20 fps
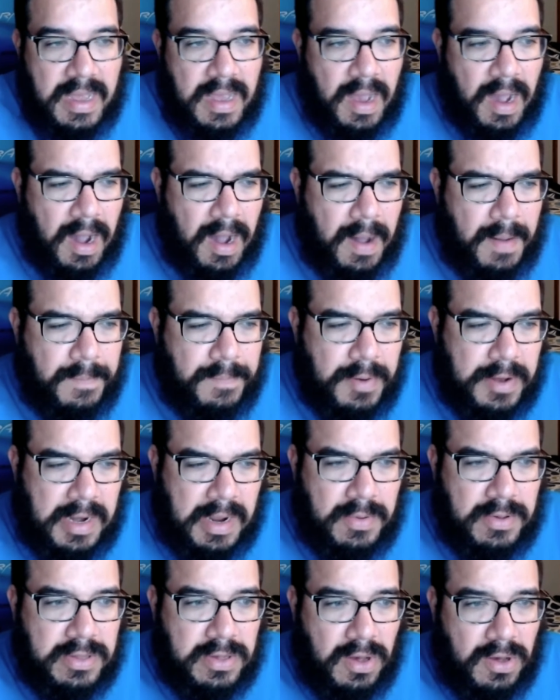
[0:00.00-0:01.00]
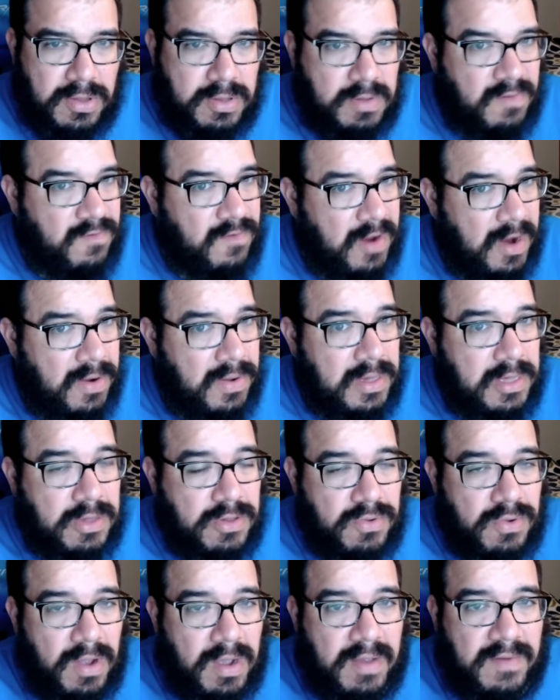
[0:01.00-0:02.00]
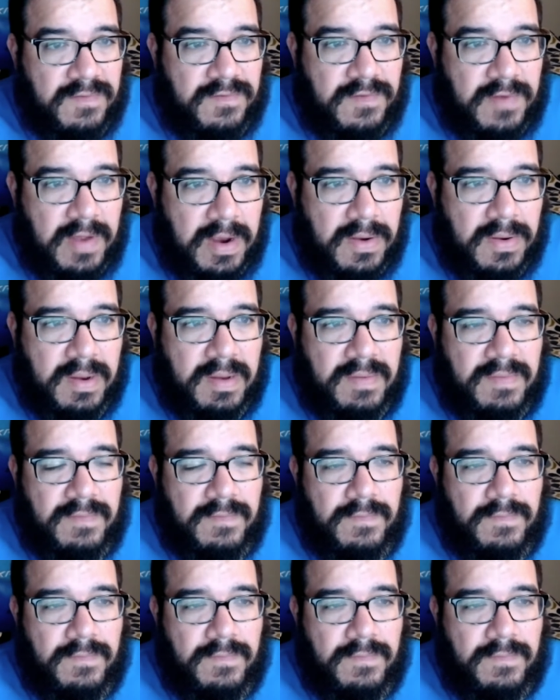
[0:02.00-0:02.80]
But I was also very struck, a very